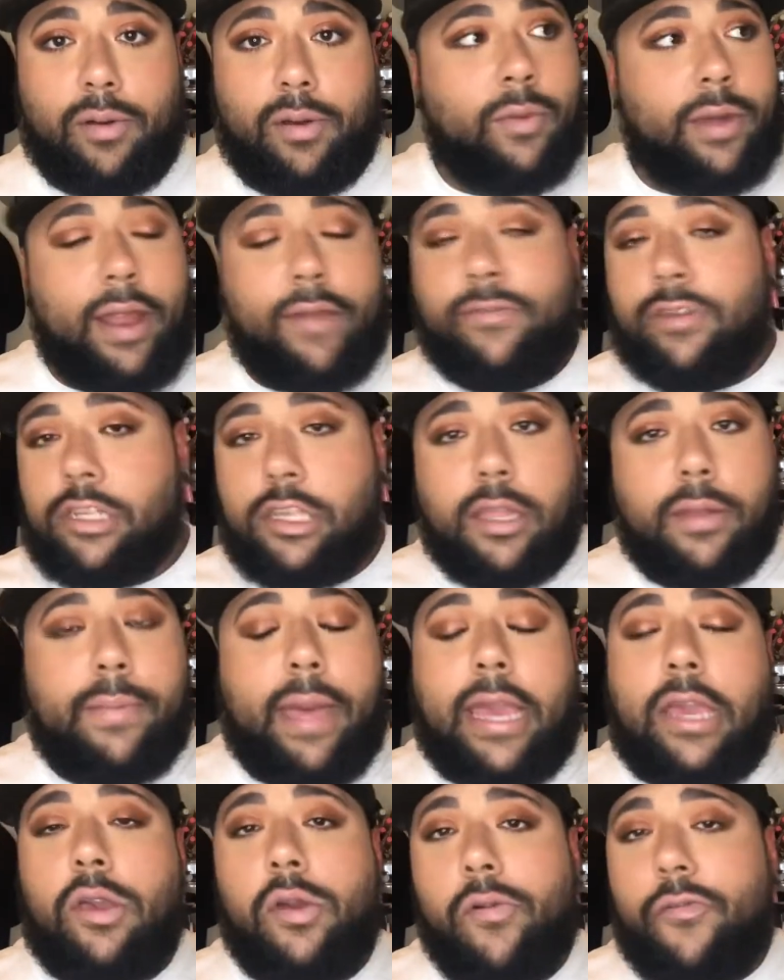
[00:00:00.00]
Whatever's gonna
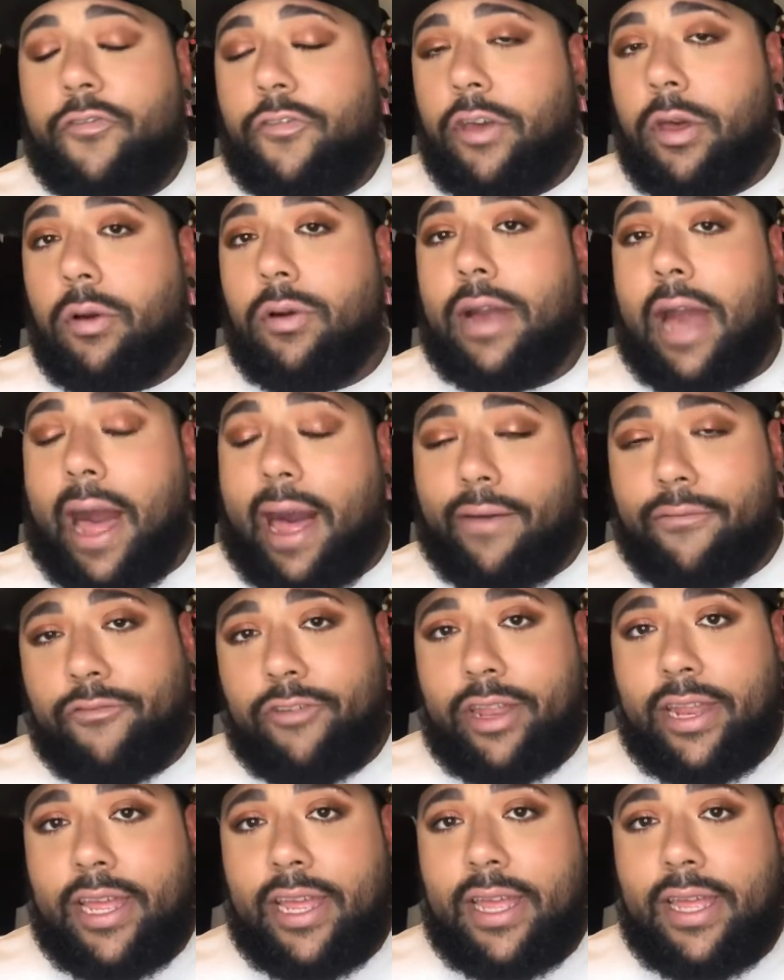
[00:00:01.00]
make you feel
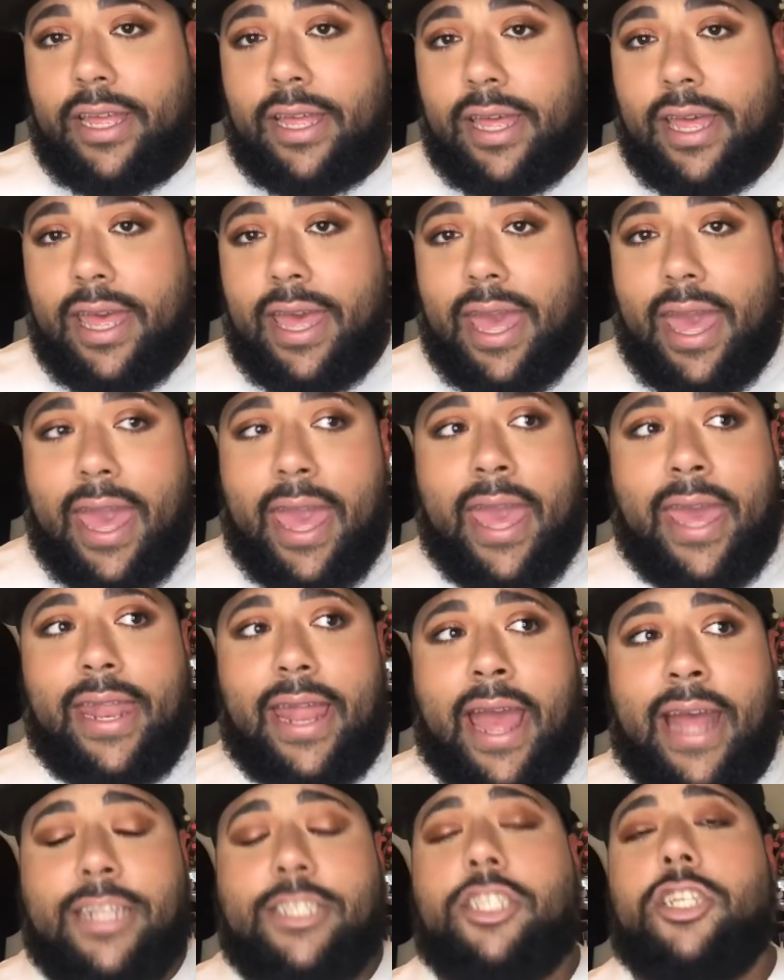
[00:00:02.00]
confident and
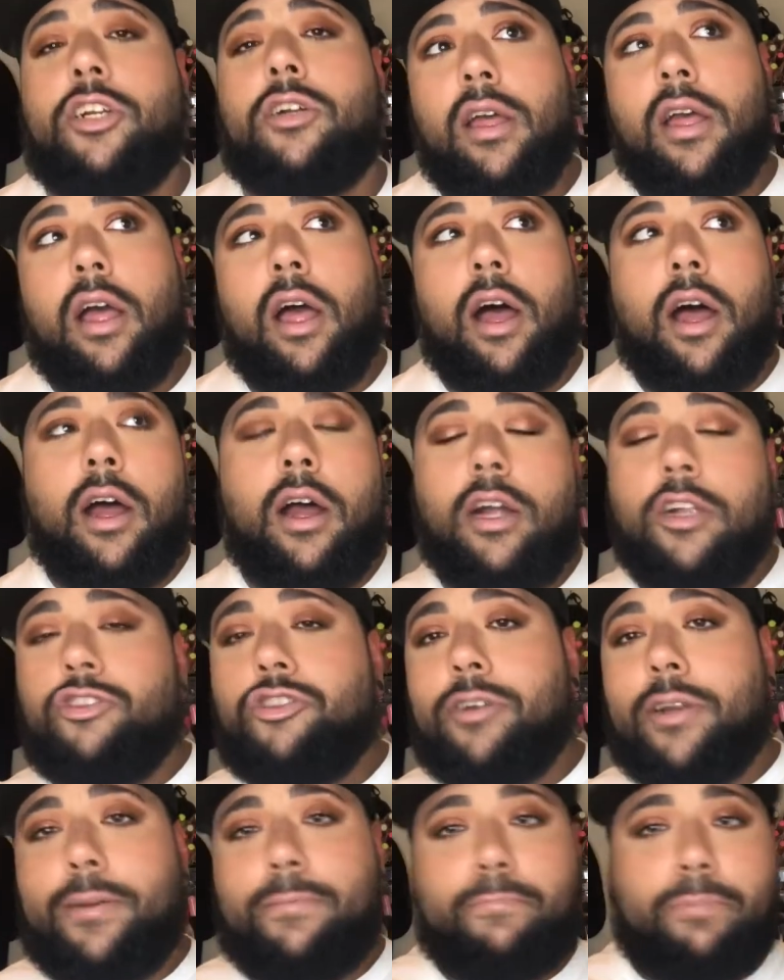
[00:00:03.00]
at your
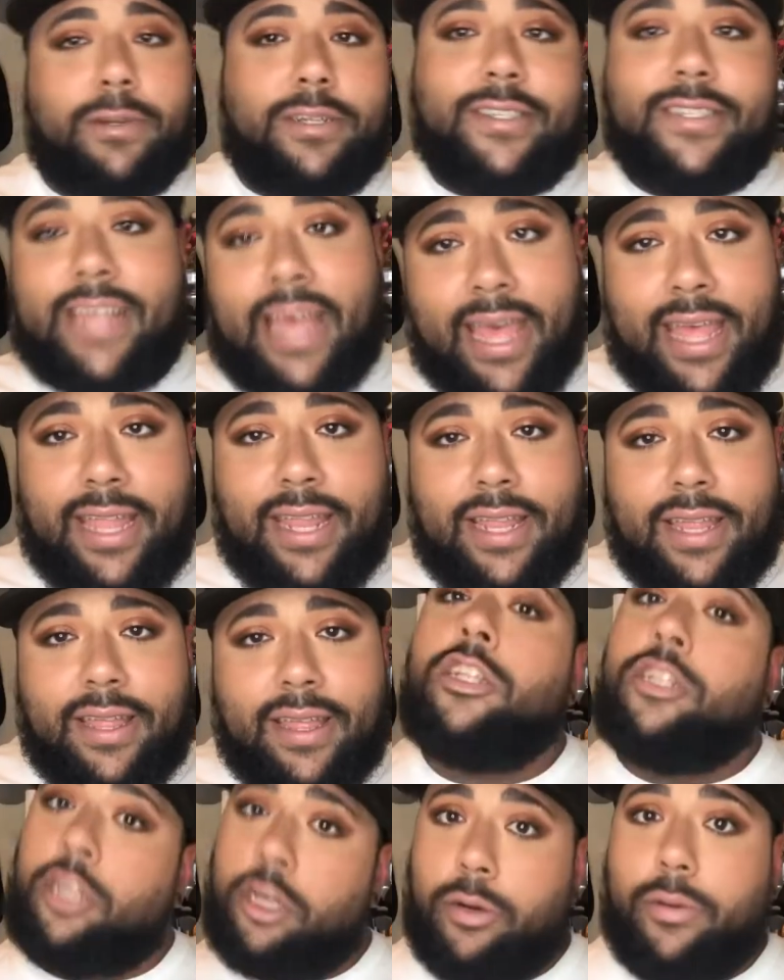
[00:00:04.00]
100%,
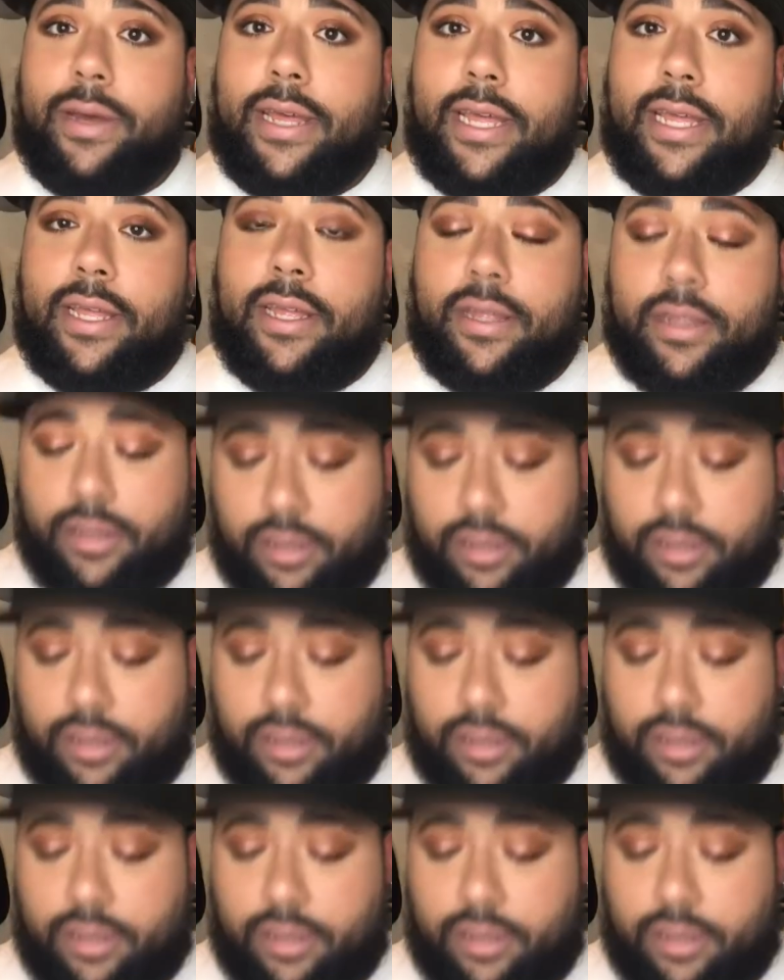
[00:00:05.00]
do it.